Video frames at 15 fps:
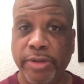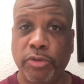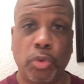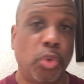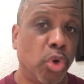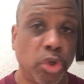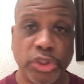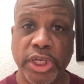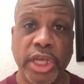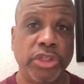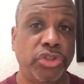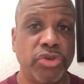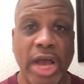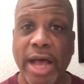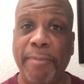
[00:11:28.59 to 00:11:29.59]
The world
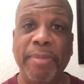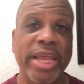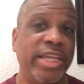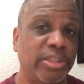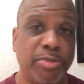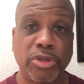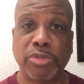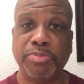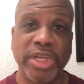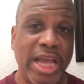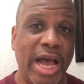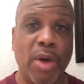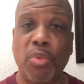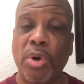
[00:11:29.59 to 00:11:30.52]
tells you how a man's supposed to be, how